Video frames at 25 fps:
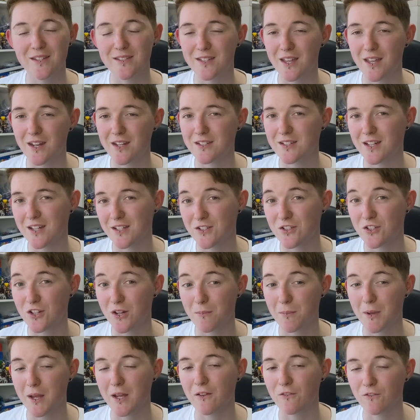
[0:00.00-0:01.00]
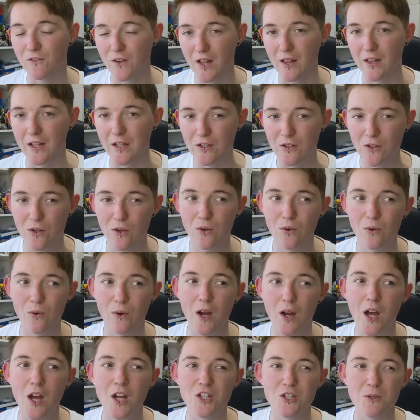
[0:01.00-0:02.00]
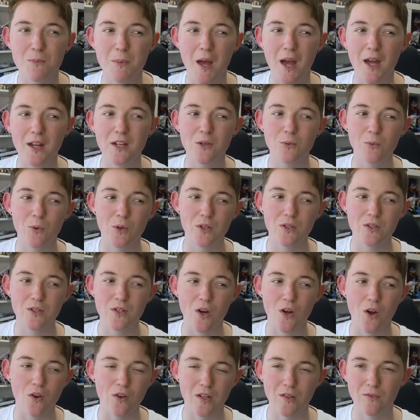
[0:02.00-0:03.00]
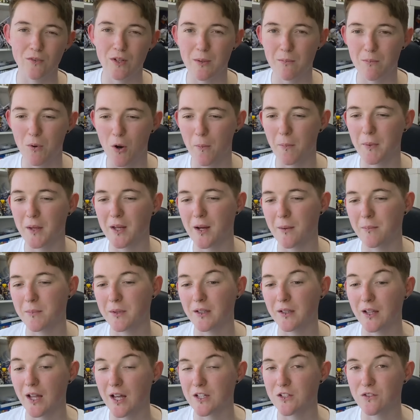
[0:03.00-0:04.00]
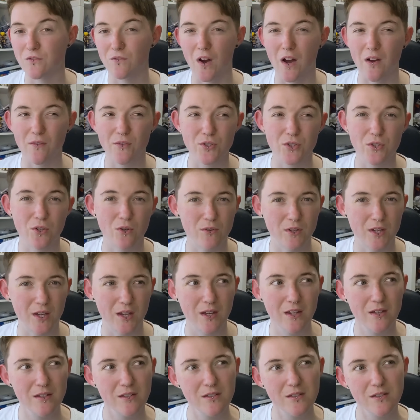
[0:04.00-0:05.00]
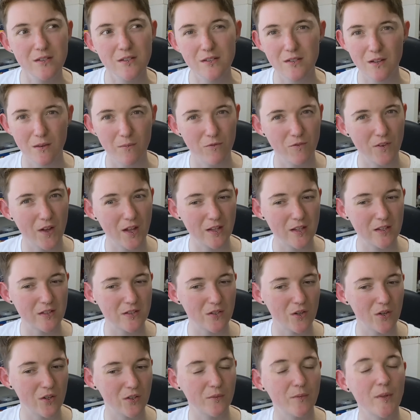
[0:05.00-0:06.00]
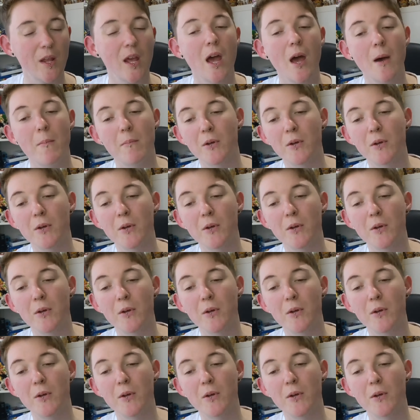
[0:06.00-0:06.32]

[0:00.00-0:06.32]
Zen and TCG being fairly new, Japan You Want only really popping up in the last five or so years, I'm fairly certain,